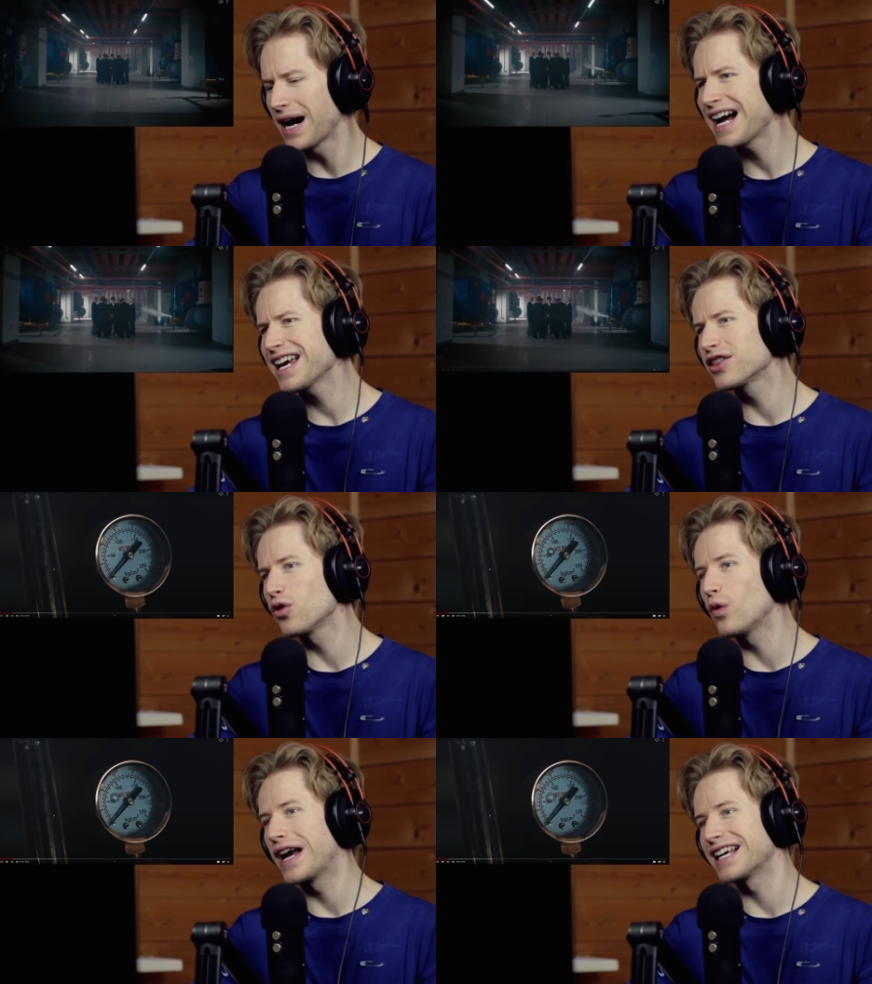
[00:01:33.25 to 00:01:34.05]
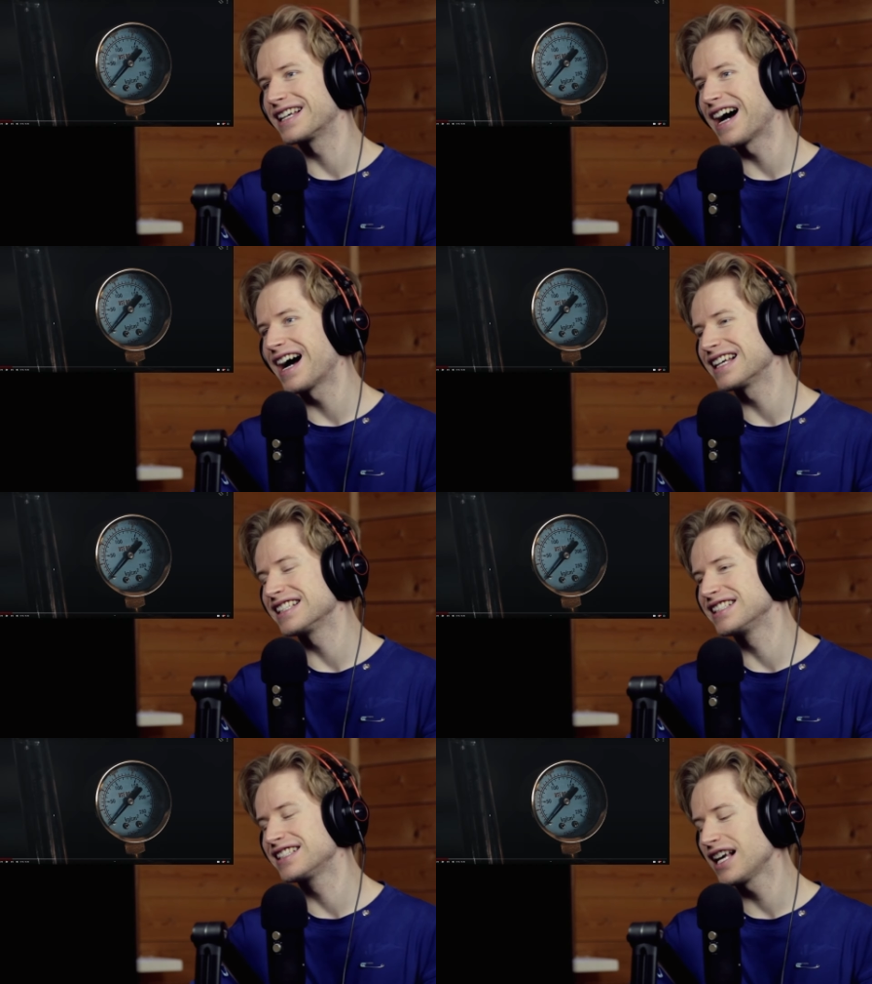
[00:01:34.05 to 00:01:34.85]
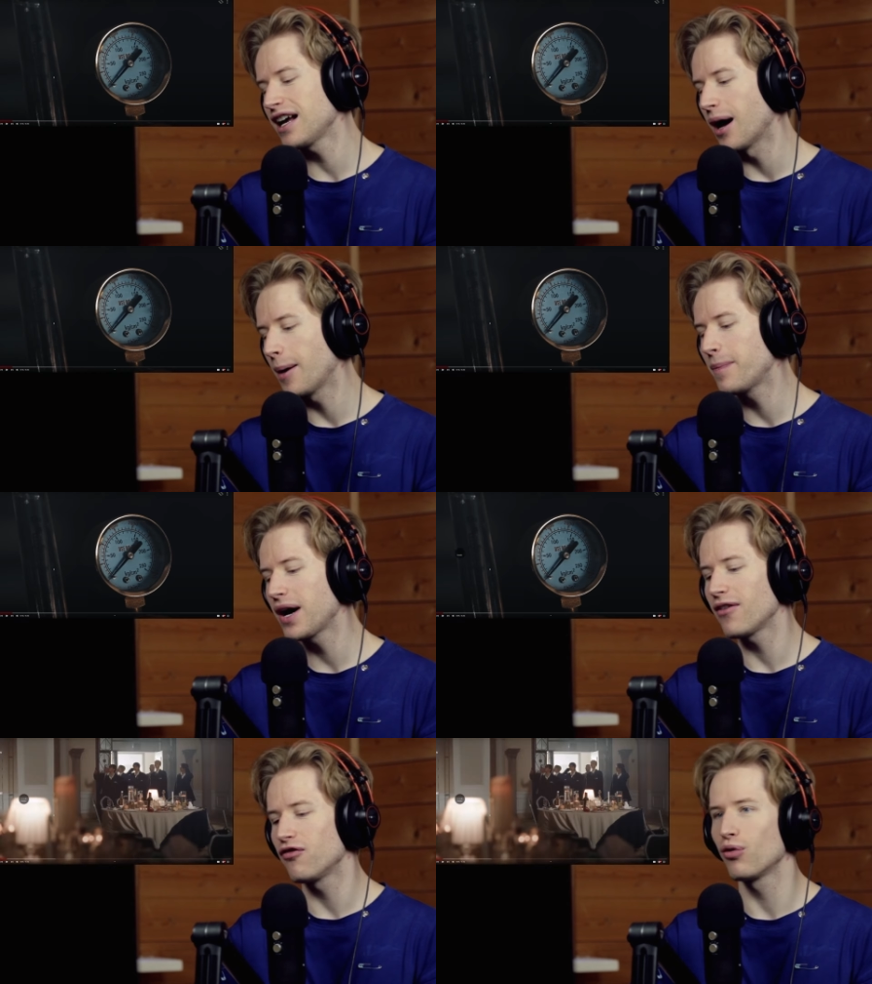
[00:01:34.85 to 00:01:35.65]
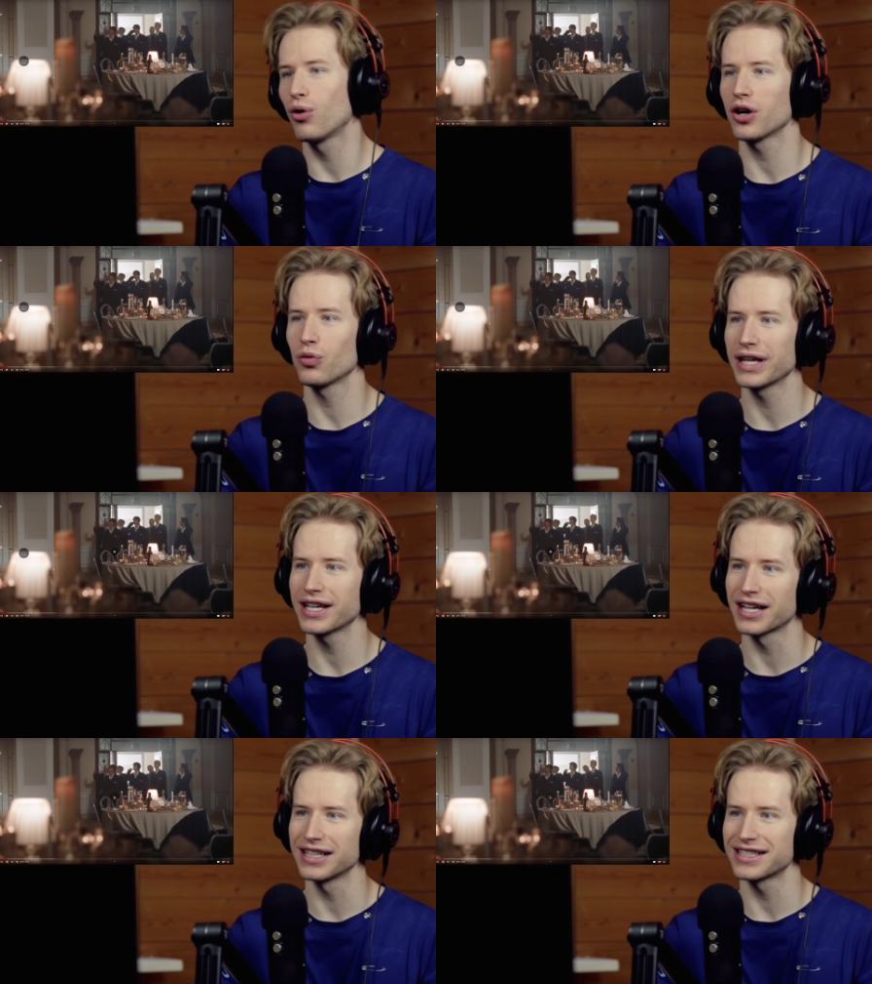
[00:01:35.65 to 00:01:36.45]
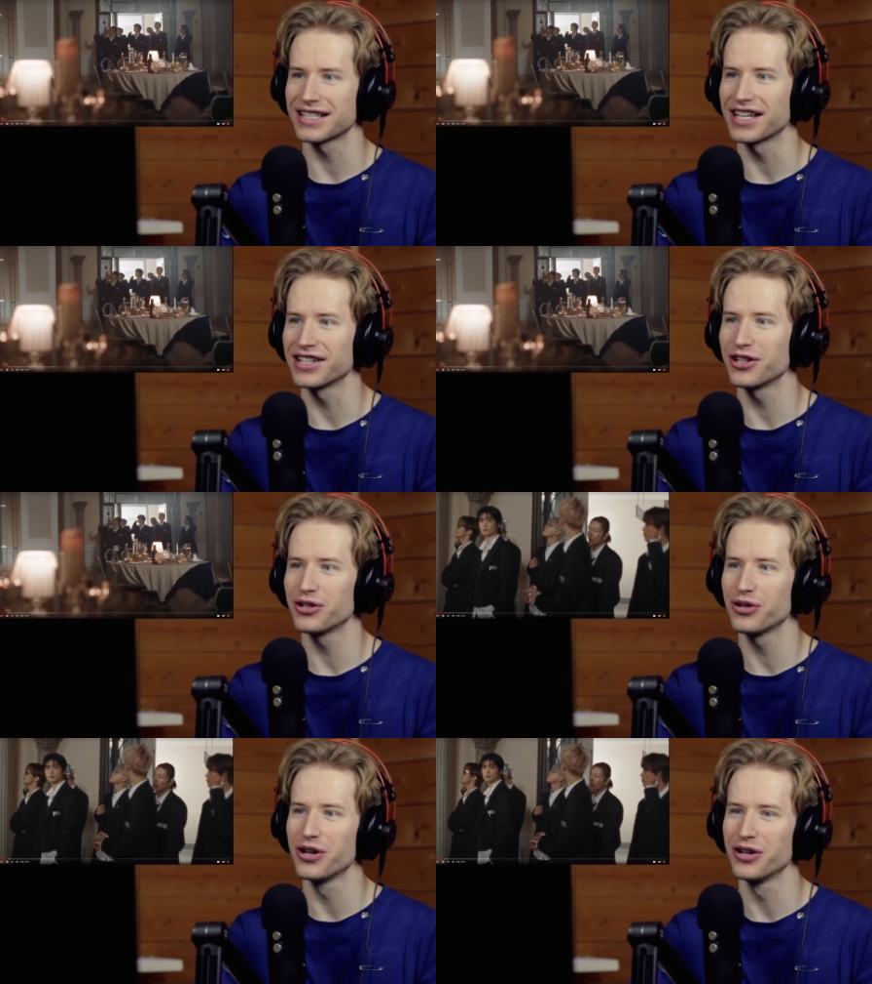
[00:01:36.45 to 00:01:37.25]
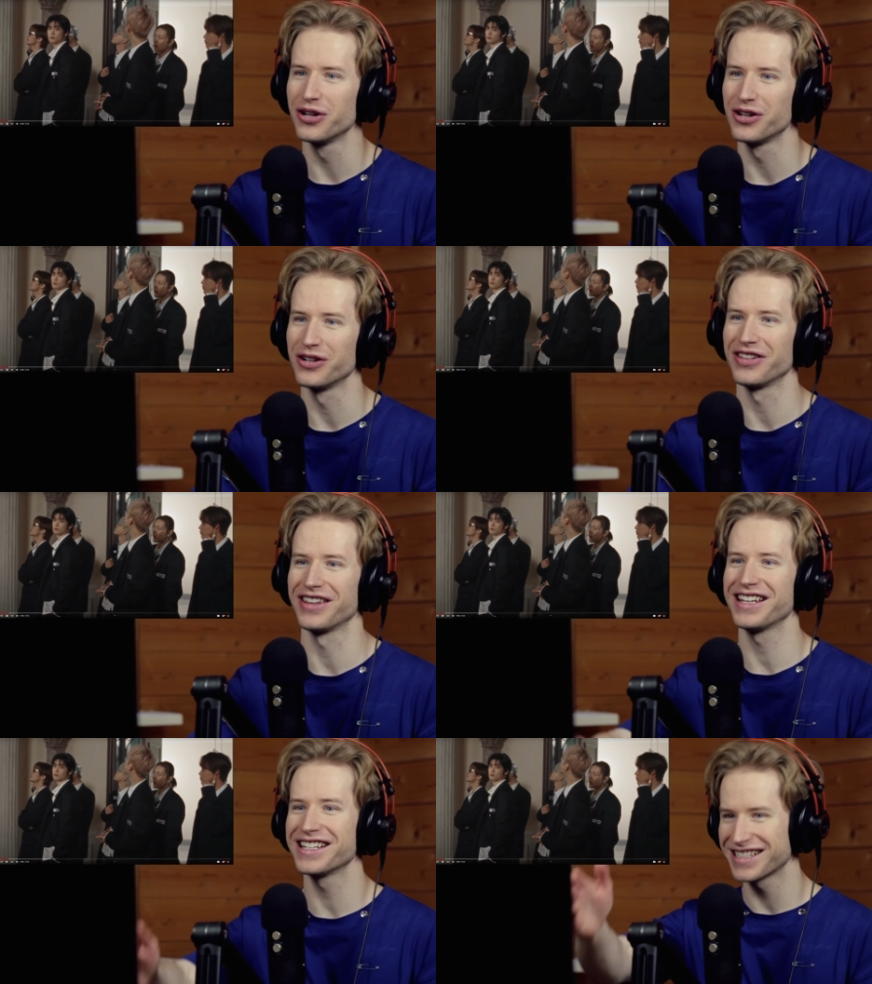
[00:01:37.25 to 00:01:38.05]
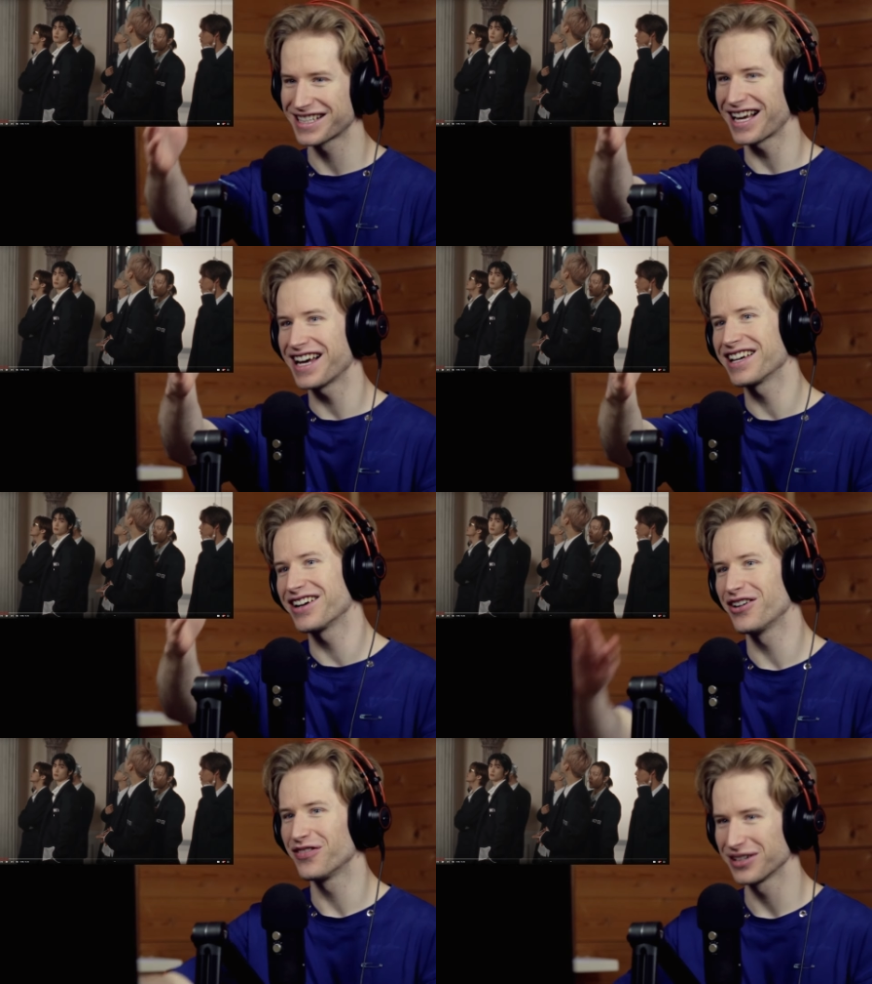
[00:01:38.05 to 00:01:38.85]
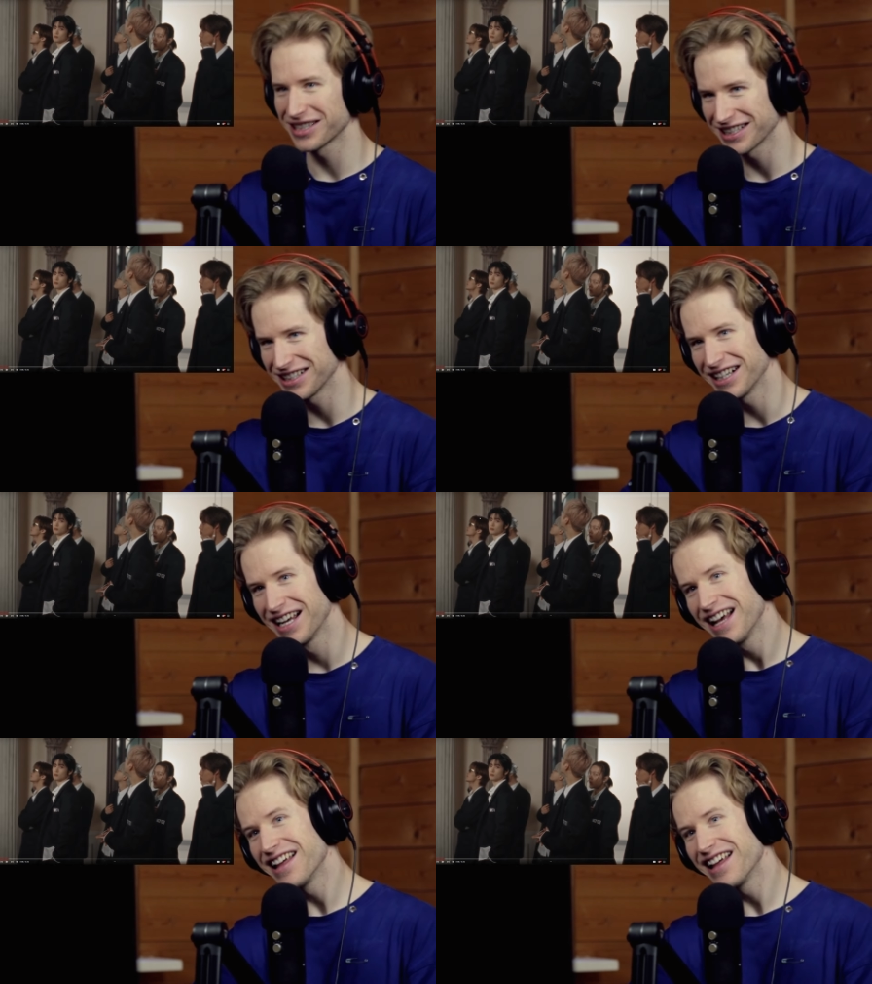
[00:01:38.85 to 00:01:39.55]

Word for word: By the way, guys, before we continue, this guy over here,